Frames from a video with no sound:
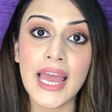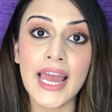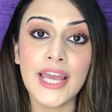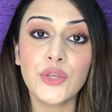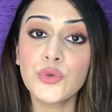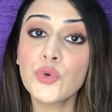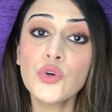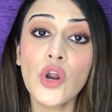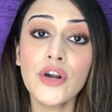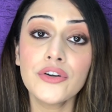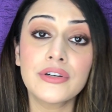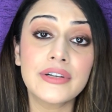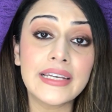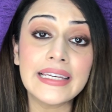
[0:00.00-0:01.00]
you do
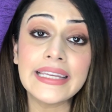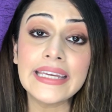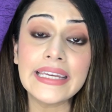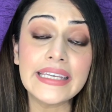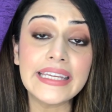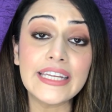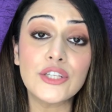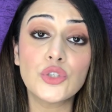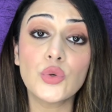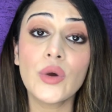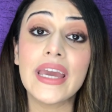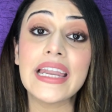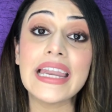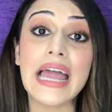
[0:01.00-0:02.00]
not really need
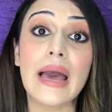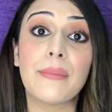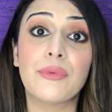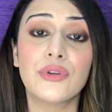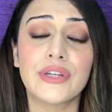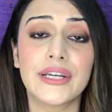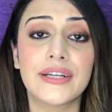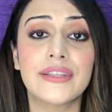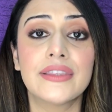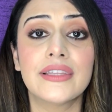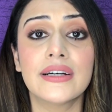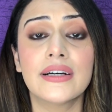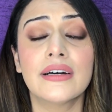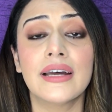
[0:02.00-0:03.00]
to elaborate
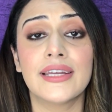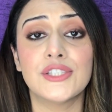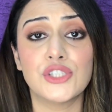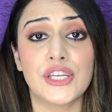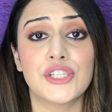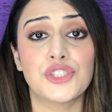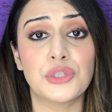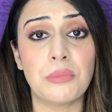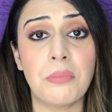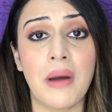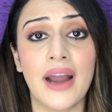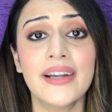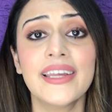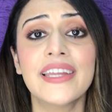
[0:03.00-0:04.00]
the education
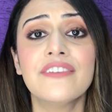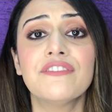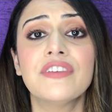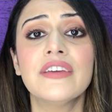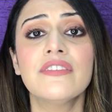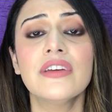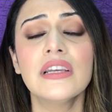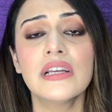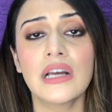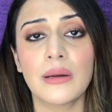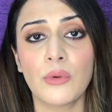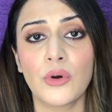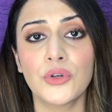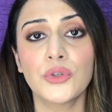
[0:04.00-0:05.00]
part, and we will
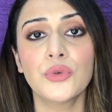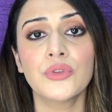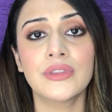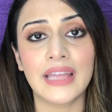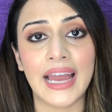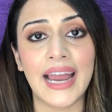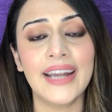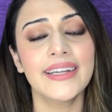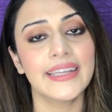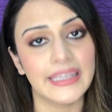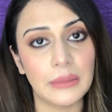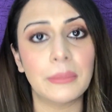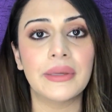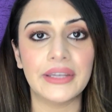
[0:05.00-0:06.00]
come on to that
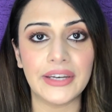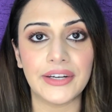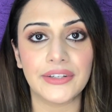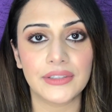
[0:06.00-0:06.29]
in a minute.